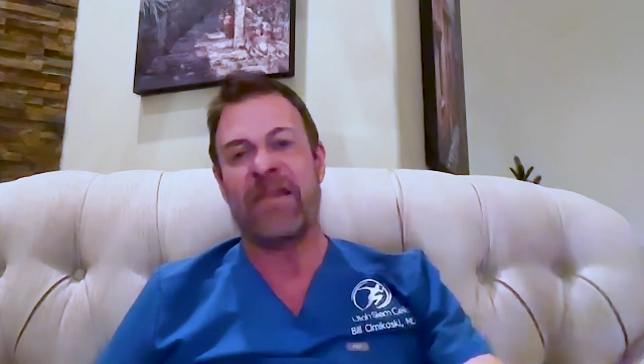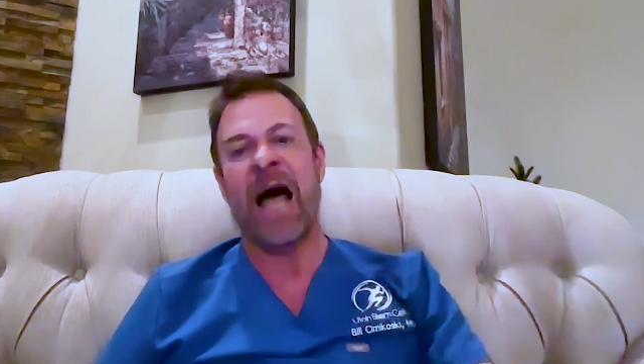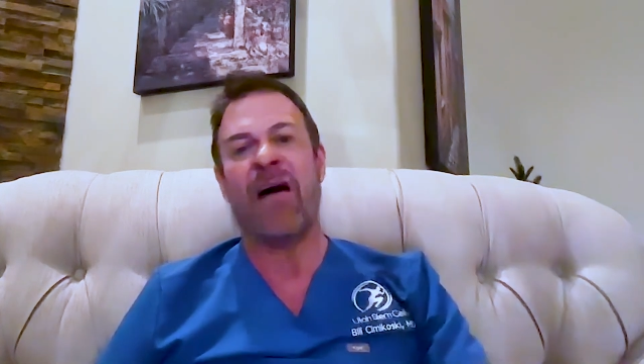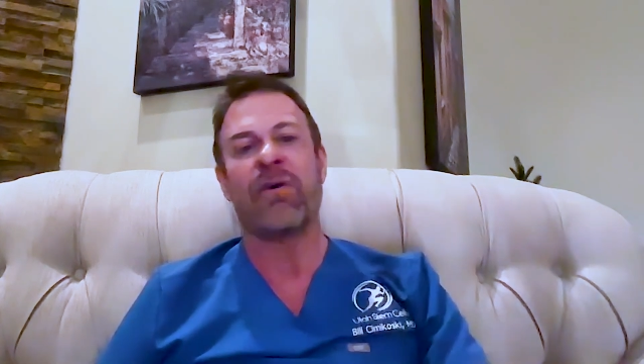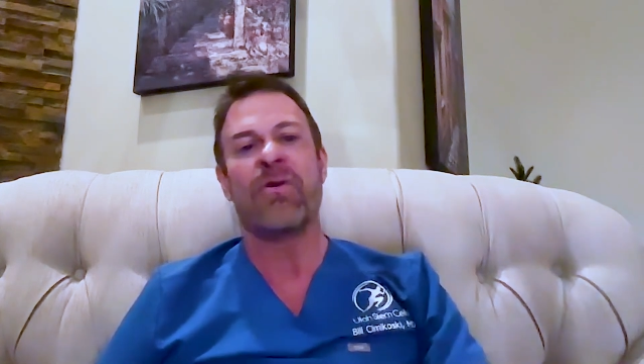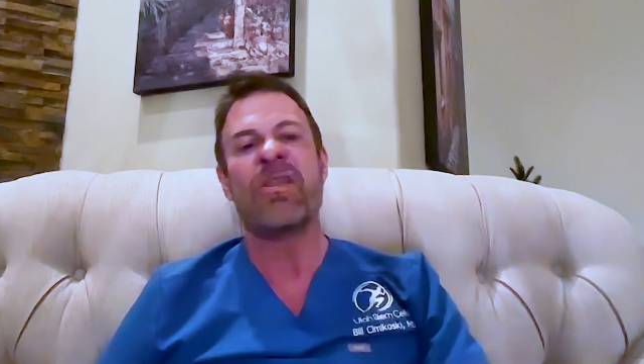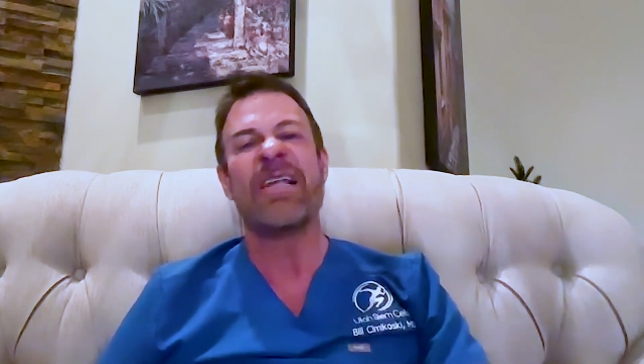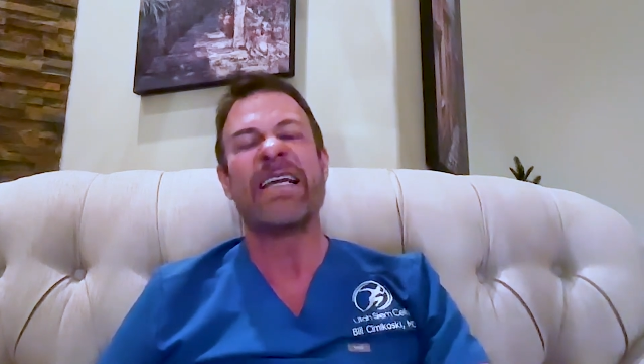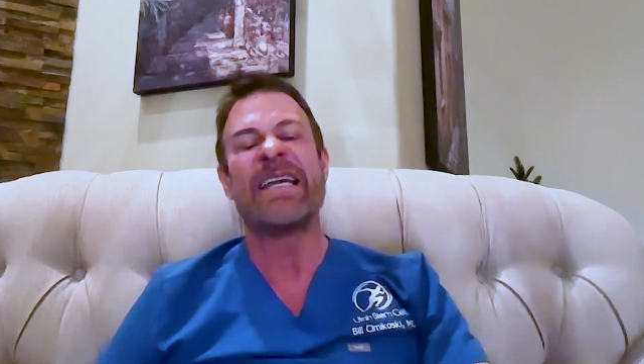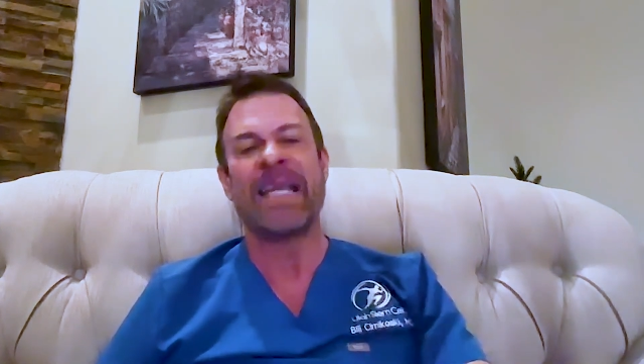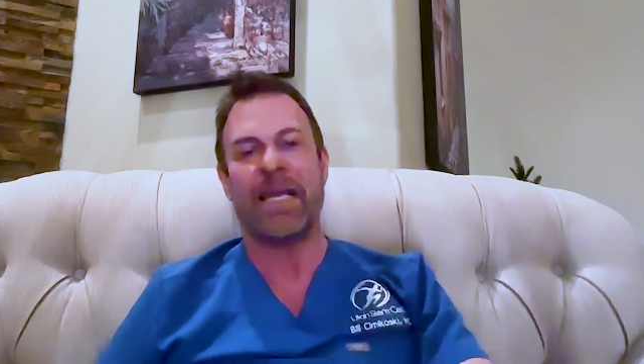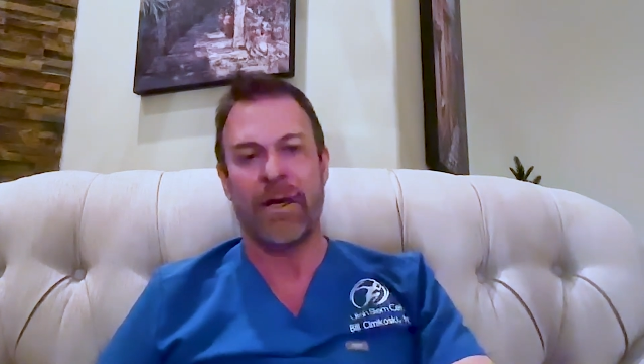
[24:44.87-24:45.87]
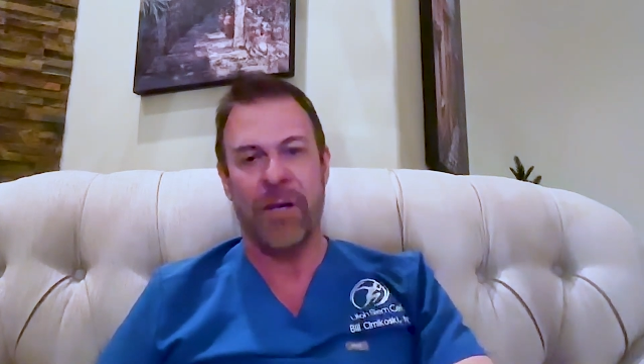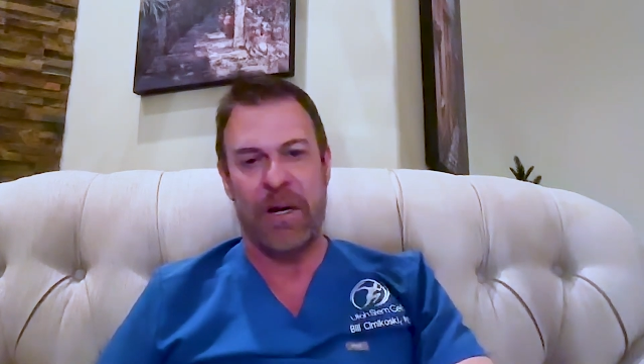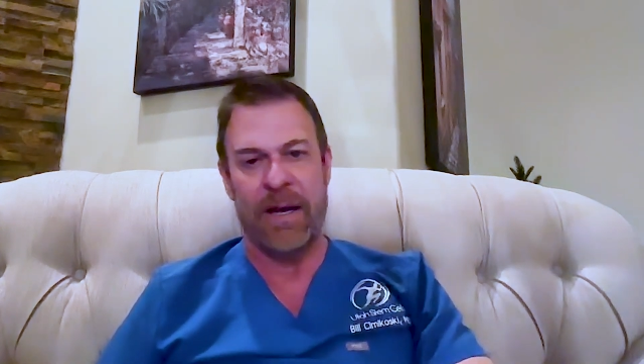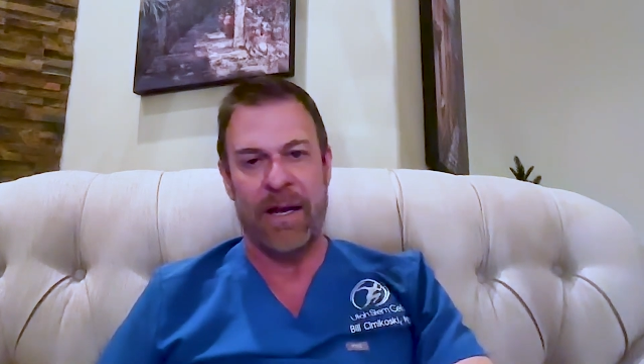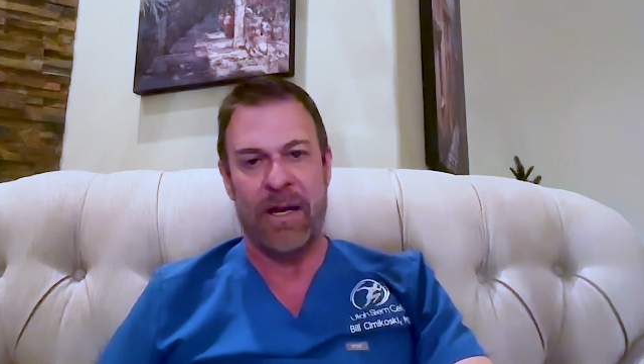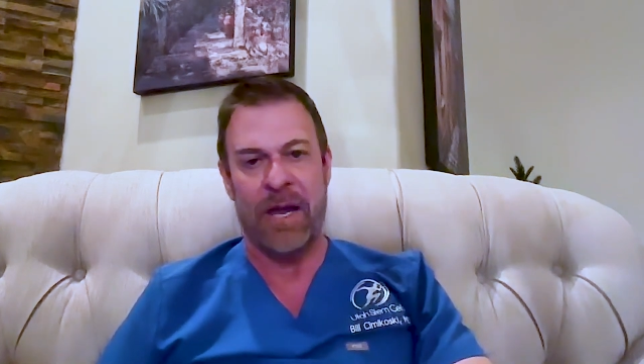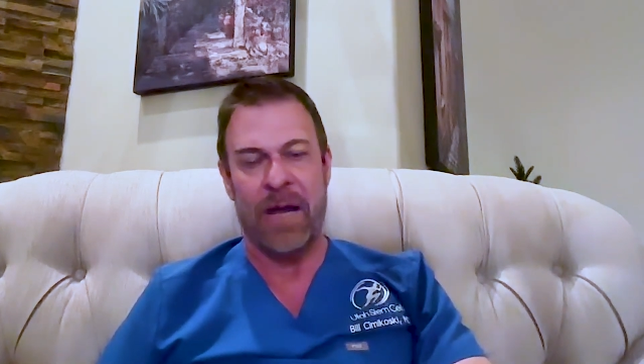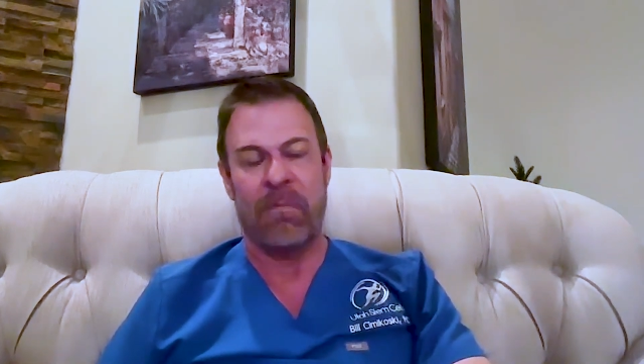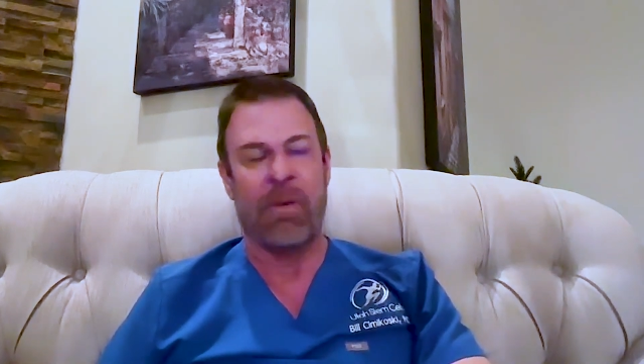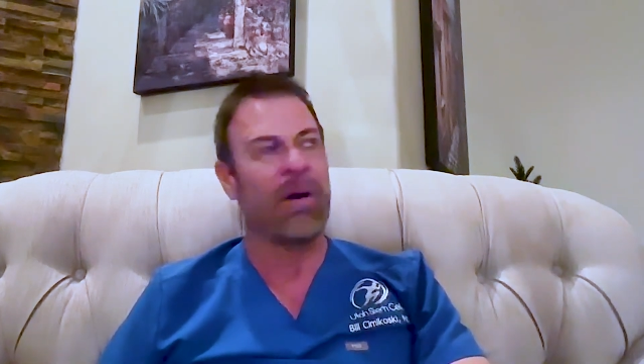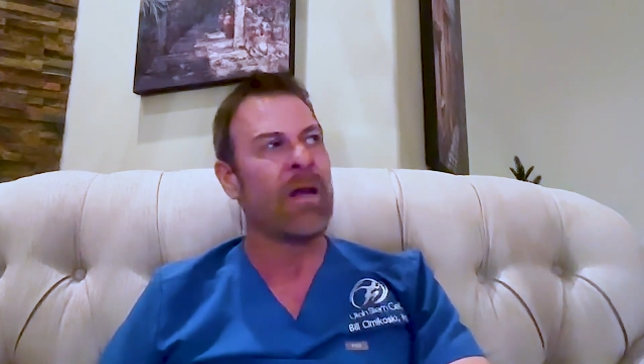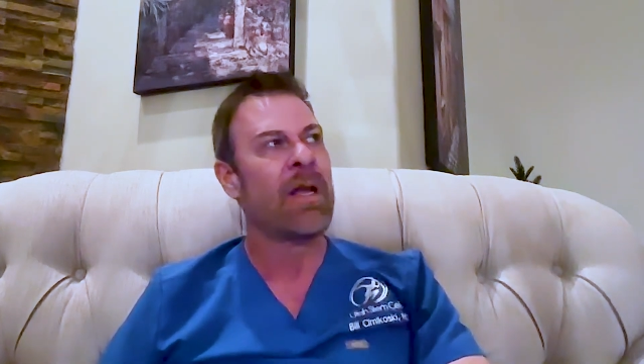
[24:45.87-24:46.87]
I'll use the knee as an
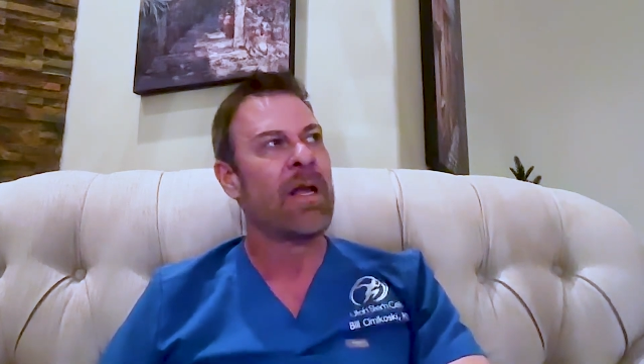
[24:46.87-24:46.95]
example.